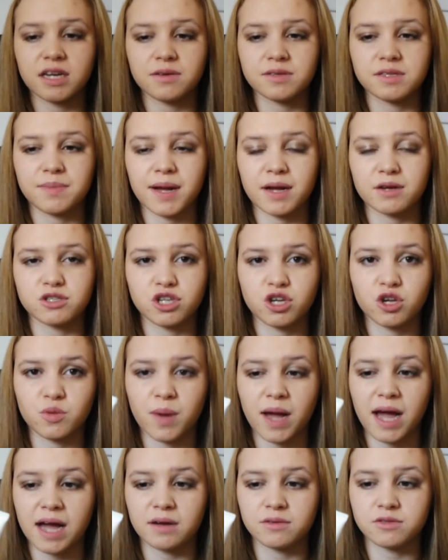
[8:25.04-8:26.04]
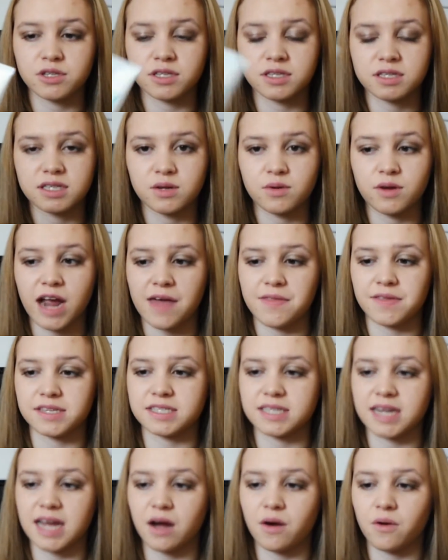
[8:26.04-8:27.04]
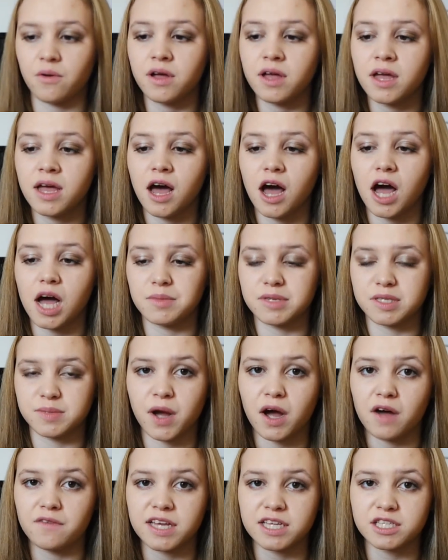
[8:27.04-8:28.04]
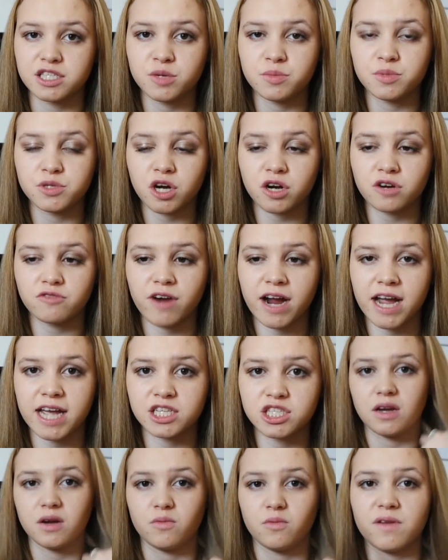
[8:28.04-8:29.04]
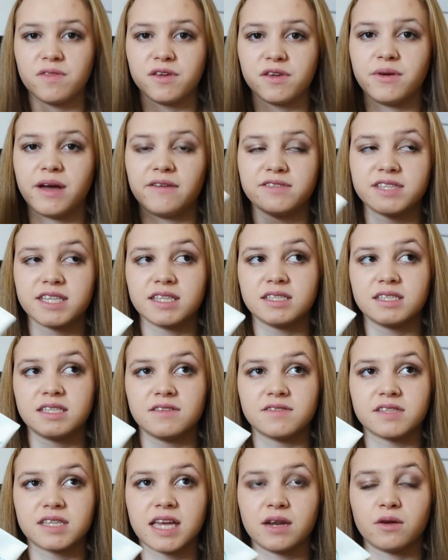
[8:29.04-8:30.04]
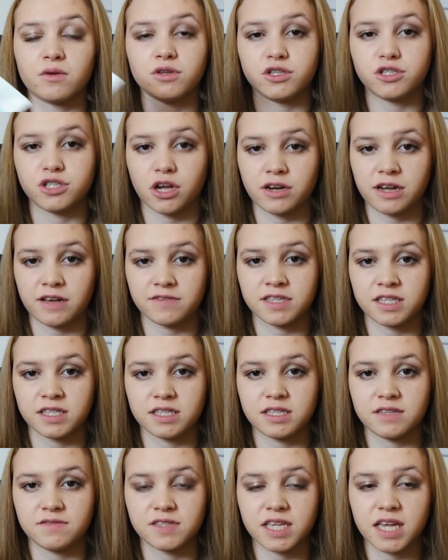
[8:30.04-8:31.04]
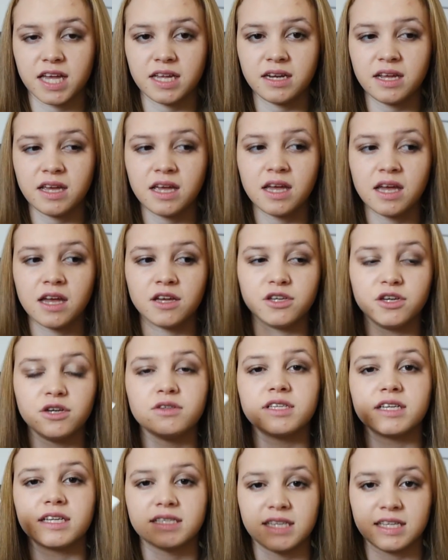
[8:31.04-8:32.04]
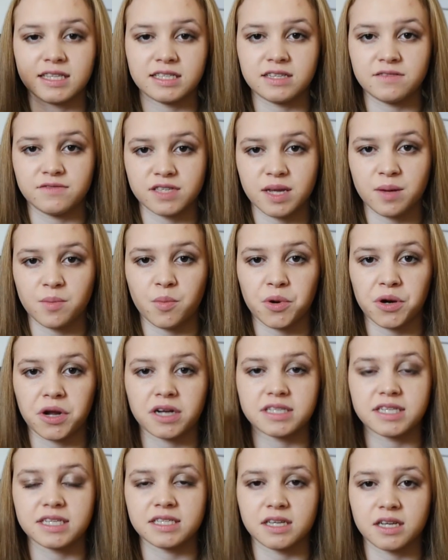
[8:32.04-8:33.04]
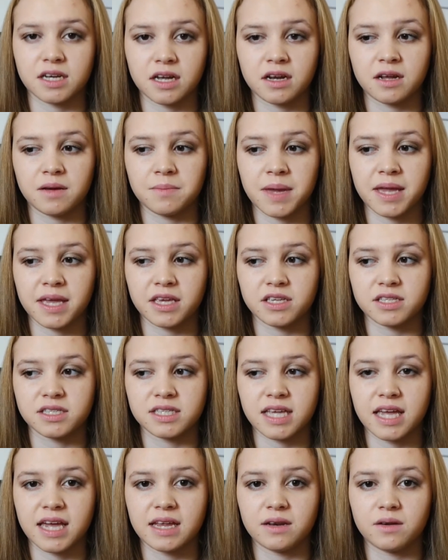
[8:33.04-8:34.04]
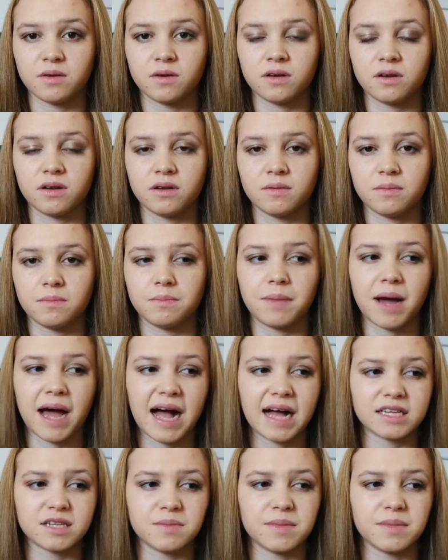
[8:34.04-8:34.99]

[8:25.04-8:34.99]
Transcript: It was about £2. You can still get this now. It's part of their Superdrug range. Whether you have sensitive skin or you don't have sensitive skin, using a sensitive skin product isn't going to make your skin bad.